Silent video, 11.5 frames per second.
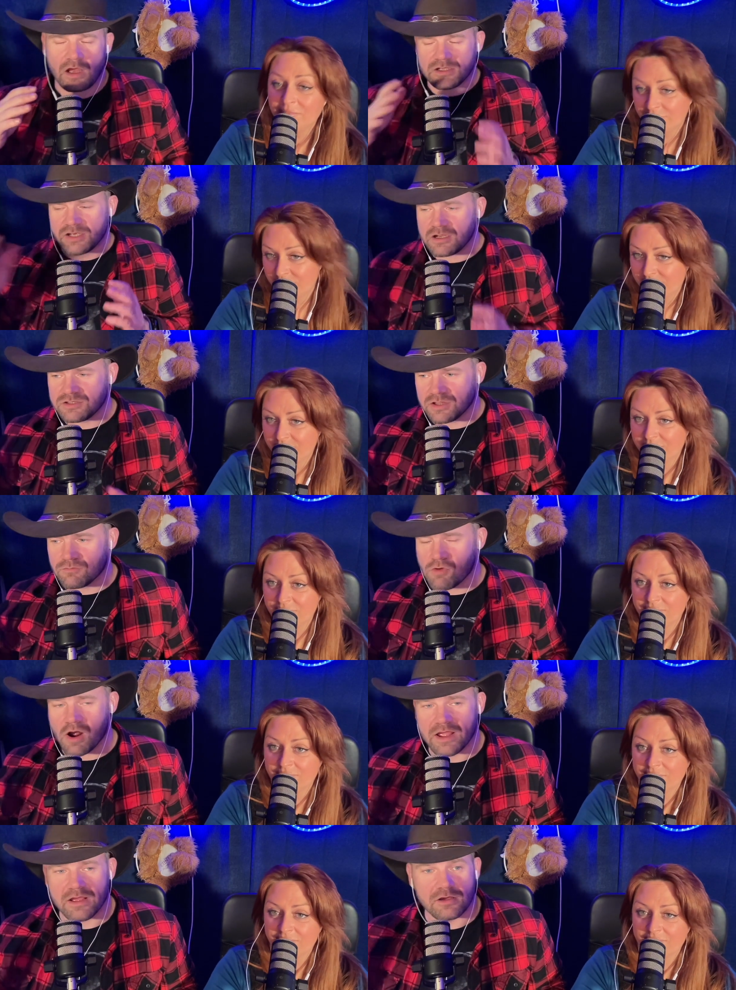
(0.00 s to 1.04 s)
Speaker 1: I turn to the
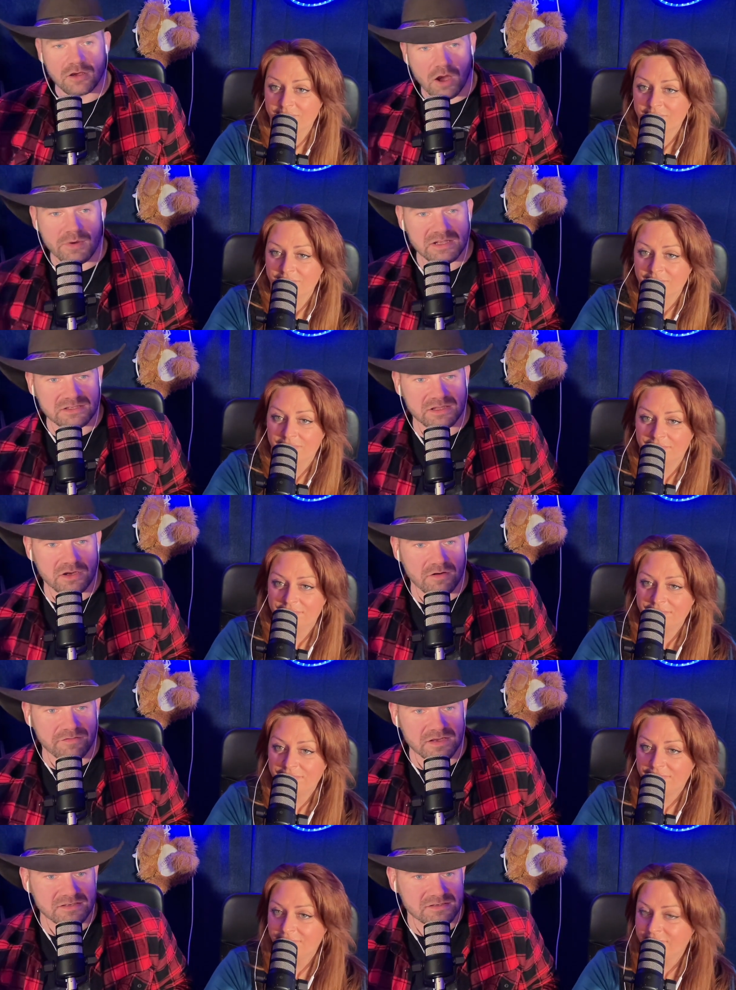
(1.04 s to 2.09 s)
right, go into the
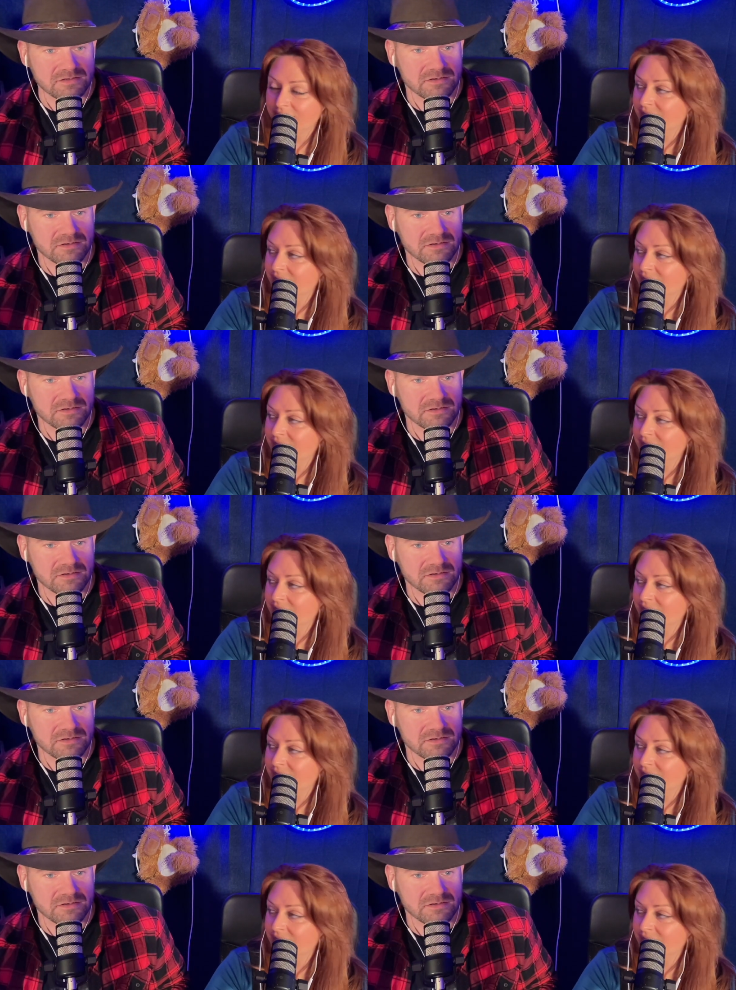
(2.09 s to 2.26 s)
office.